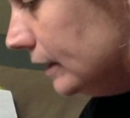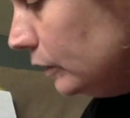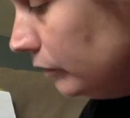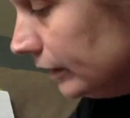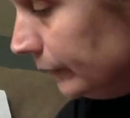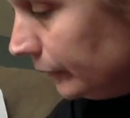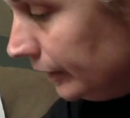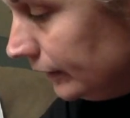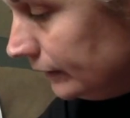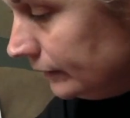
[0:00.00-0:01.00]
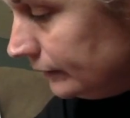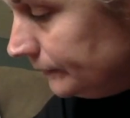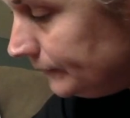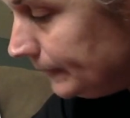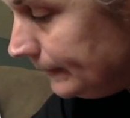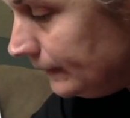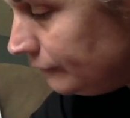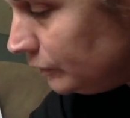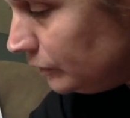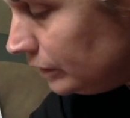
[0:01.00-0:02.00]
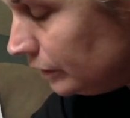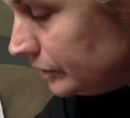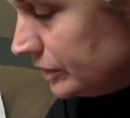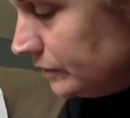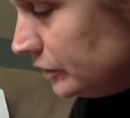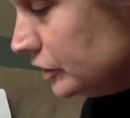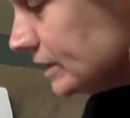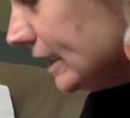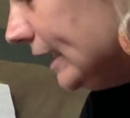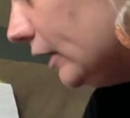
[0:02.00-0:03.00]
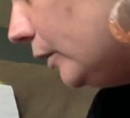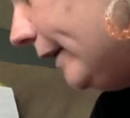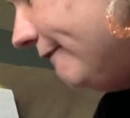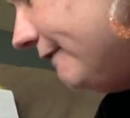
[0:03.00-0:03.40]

you really want to, if you just can't quite